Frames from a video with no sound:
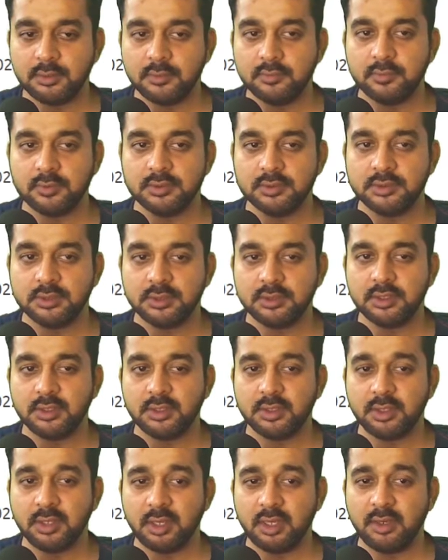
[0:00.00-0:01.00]
which is
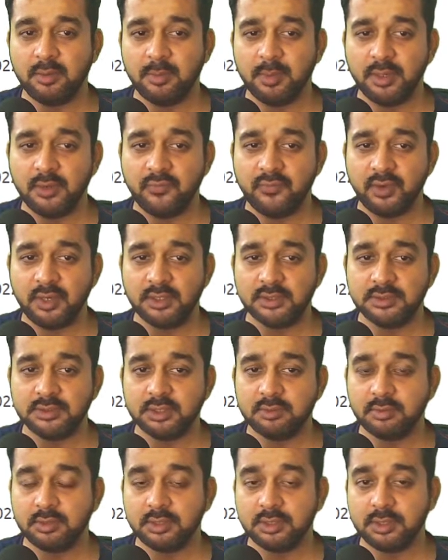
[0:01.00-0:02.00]
unminified
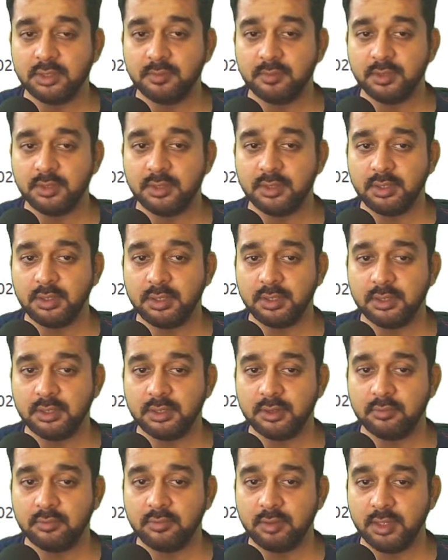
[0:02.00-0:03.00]
JavaScript and
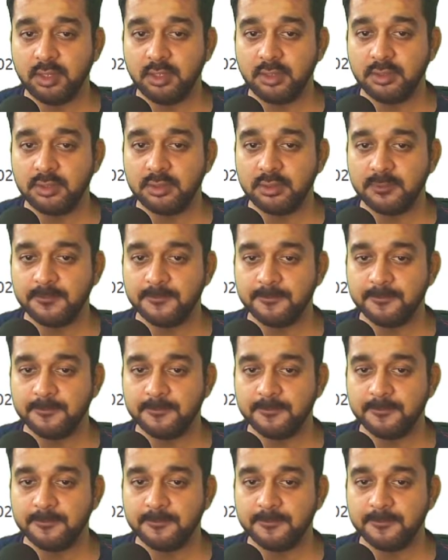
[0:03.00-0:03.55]
CSS files.